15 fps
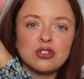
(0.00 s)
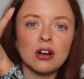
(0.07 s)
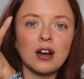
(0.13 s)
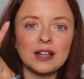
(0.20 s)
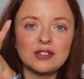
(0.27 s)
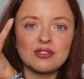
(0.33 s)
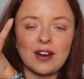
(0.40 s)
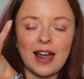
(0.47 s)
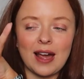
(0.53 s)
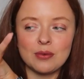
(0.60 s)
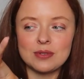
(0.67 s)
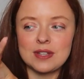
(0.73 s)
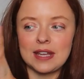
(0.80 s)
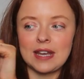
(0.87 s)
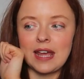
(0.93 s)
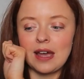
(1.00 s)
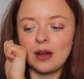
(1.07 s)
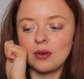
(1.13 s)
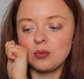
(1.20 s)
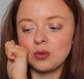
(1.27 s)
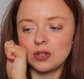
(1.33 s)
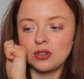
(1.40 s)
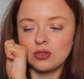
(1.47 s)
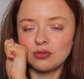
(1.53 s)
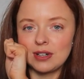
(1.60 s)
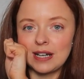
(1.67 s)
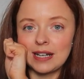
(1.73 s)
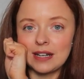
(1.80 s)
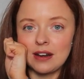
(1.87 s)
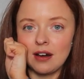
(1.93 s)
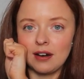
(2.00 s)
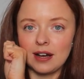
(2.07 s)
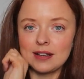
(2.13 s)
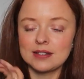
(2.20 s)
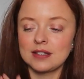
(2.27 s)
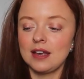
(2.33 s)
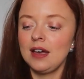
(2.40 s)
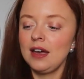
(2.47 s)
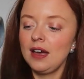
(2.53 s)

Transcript: dried flowers in it, would look really nice.